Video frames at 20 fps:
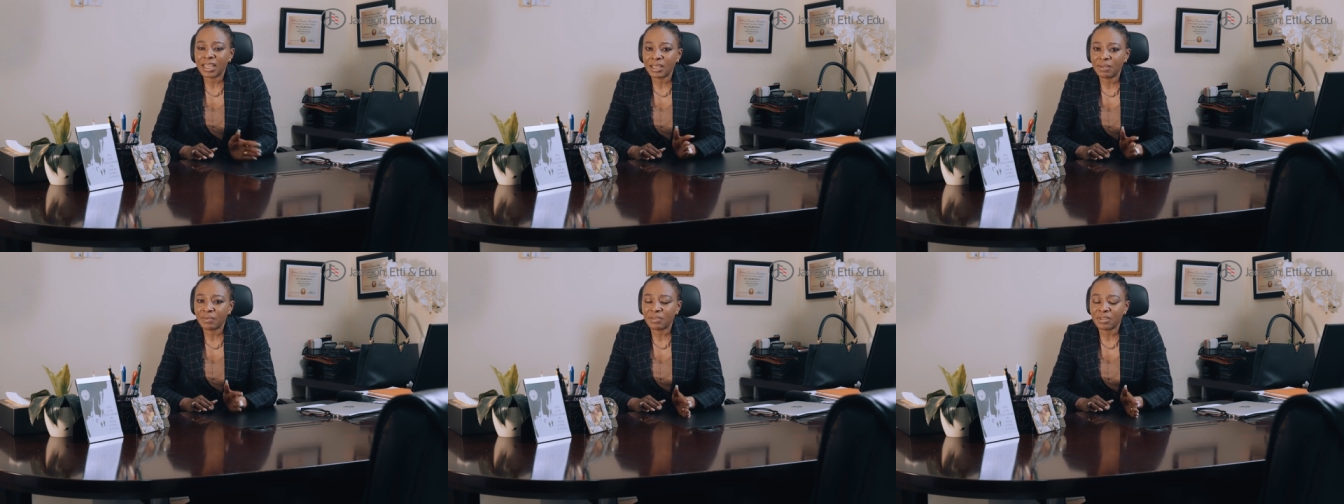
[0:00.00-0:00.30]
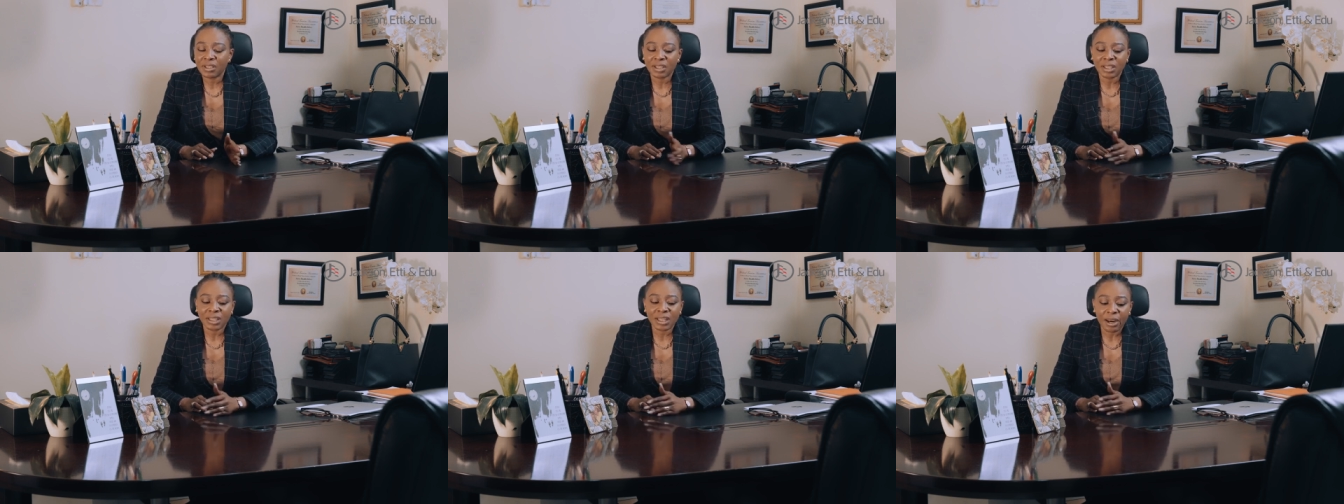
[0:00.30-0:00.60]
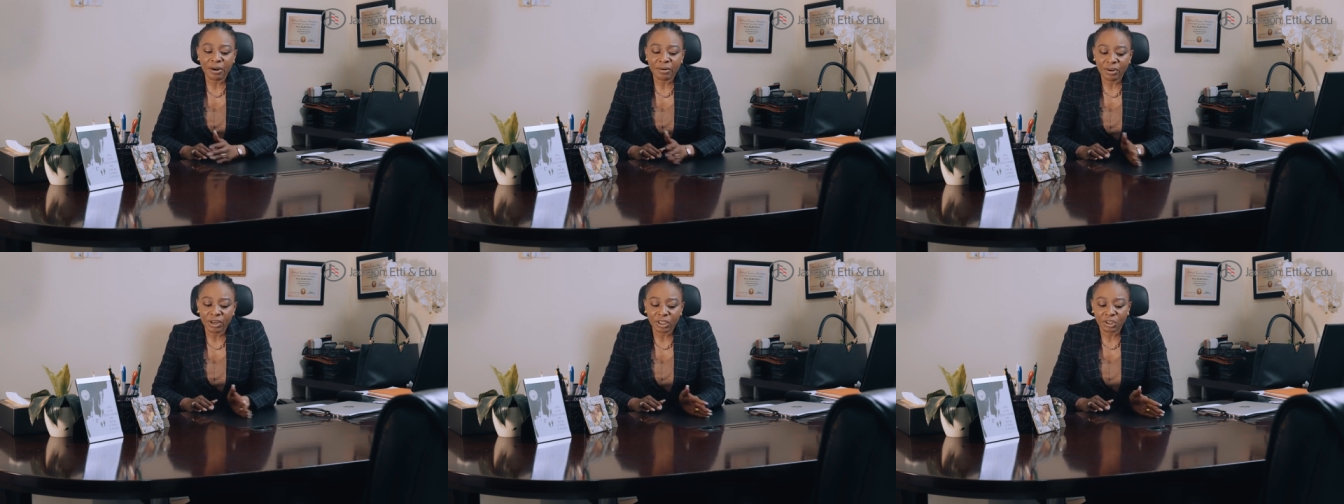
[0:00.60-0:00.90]
gives the
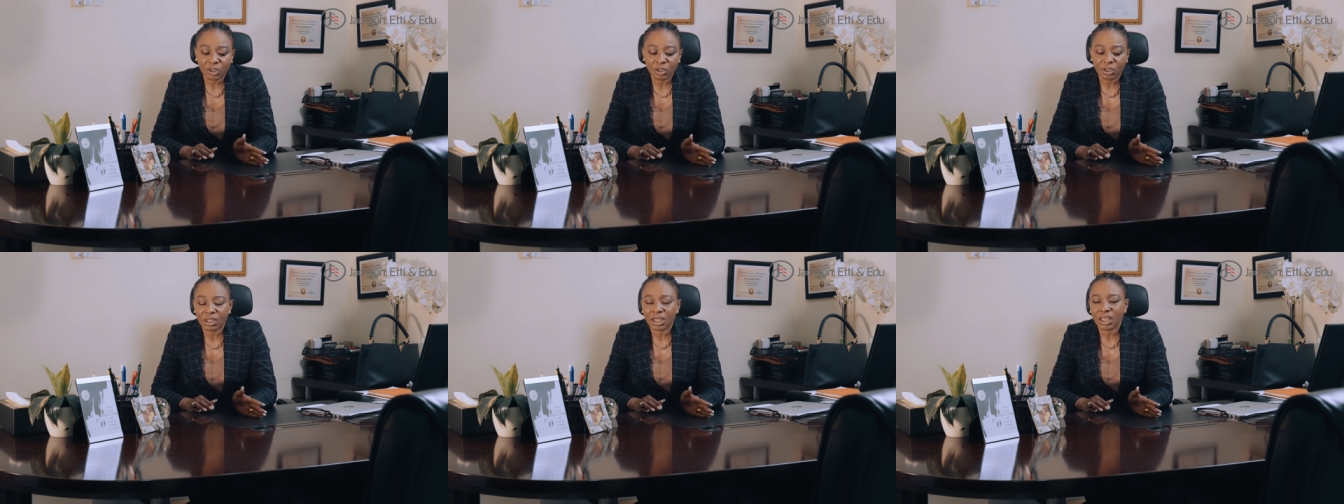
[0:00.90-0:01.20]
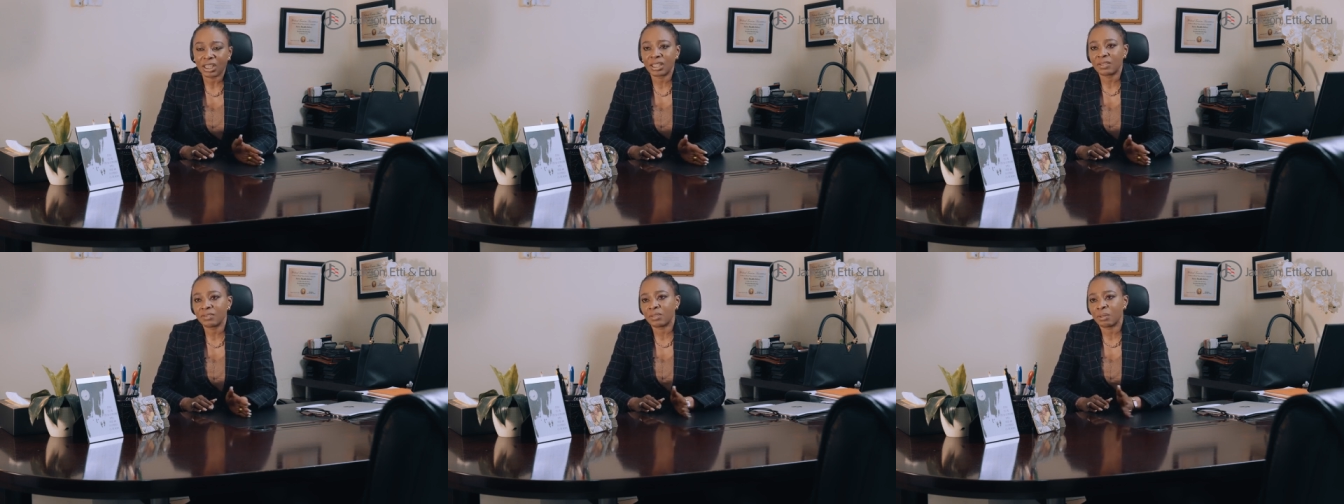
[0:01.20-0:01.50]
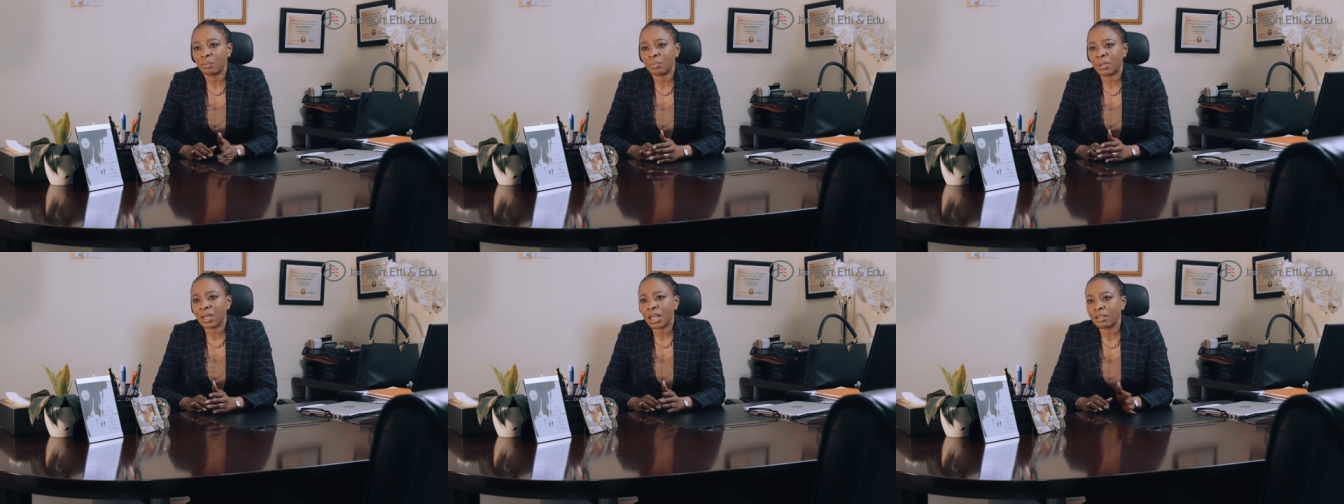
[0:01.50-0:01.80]
direction, that gives
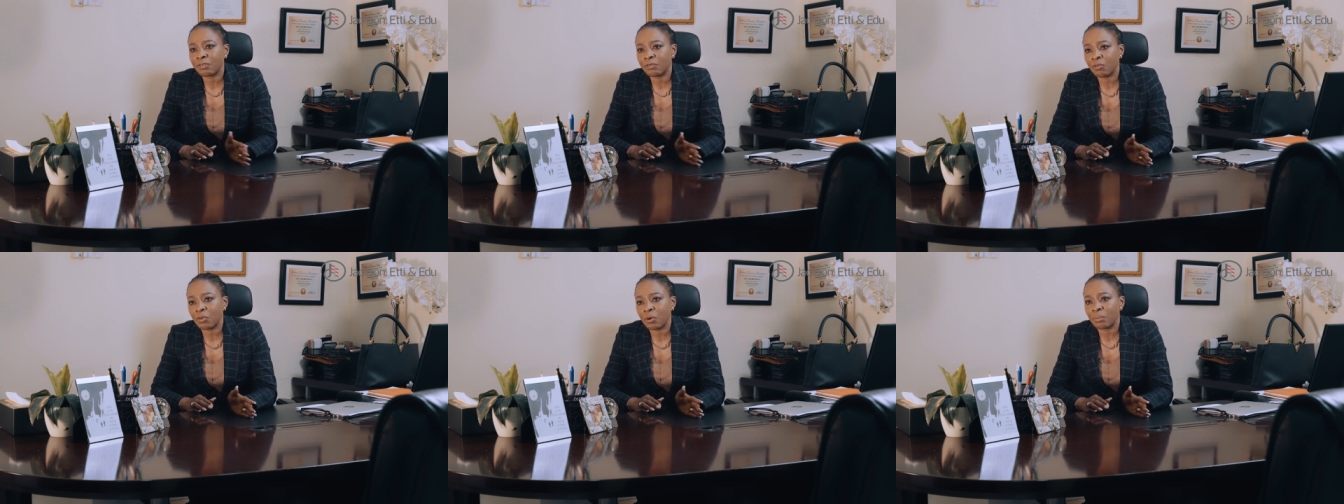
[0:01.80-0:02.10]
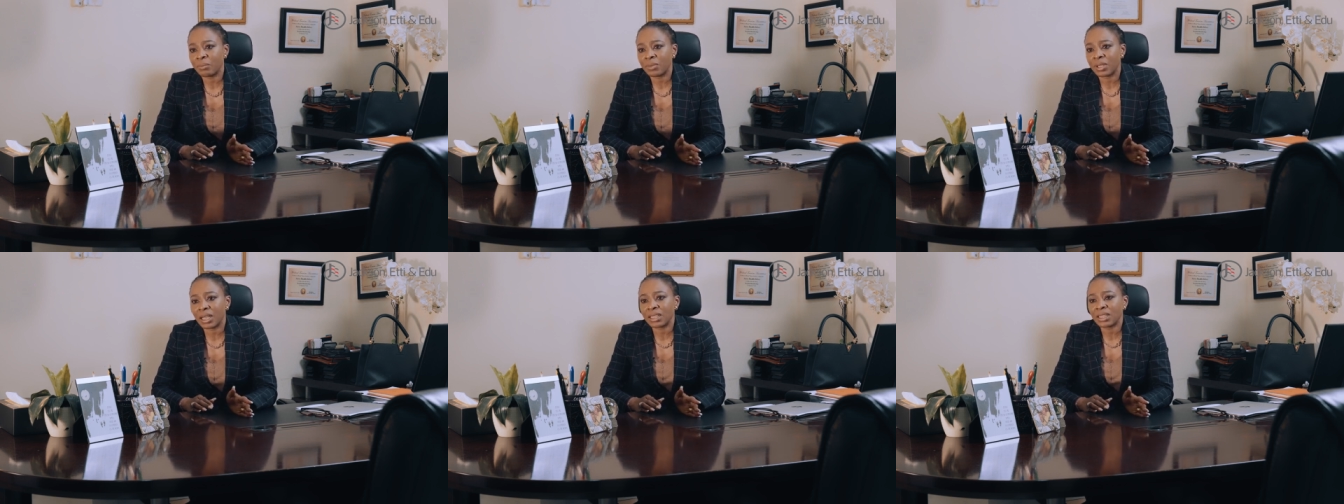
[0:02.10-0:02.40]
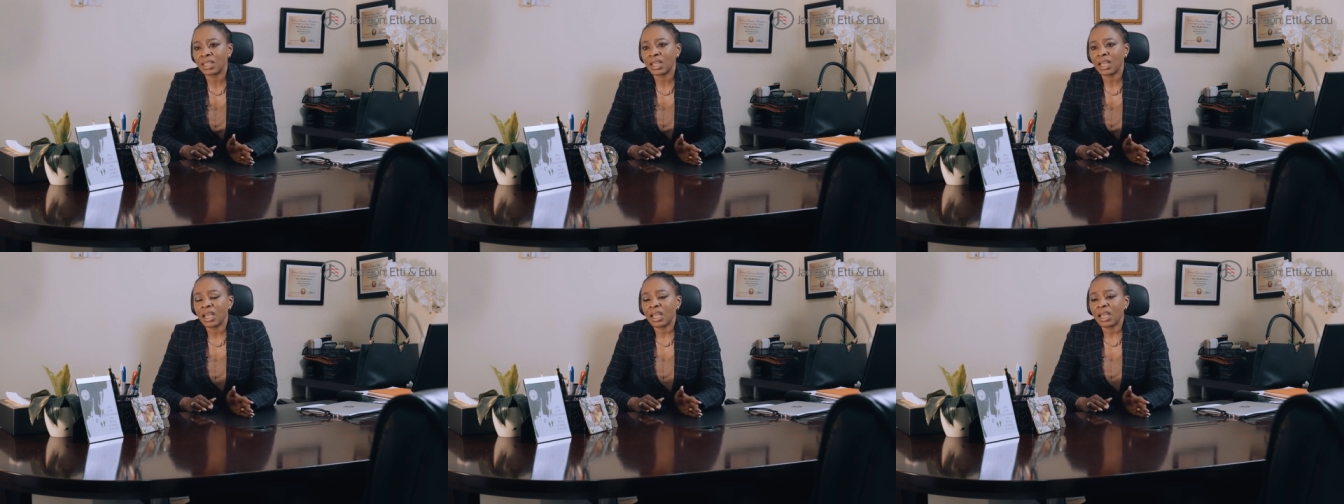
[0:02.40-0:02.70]
the platform, that